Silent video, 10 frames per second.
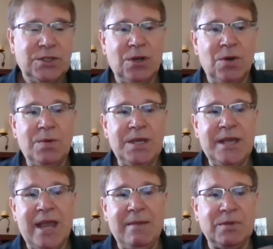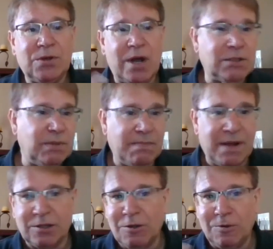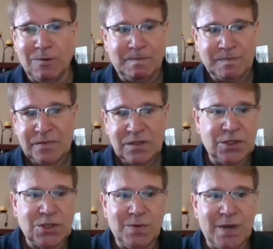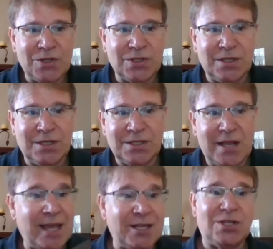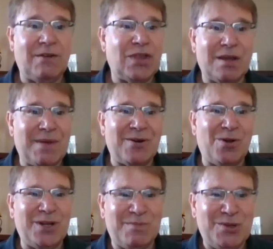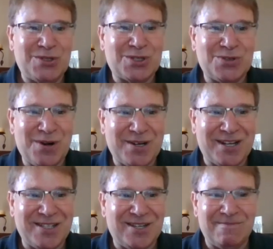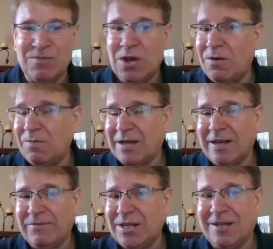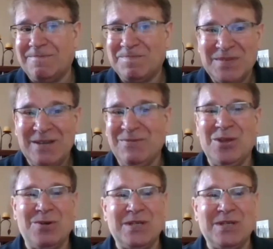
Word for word: So he came and talked to me about the whole situation and said, "Hey, did you ever think about owning a music store?" And I said, "No, I never did." Even though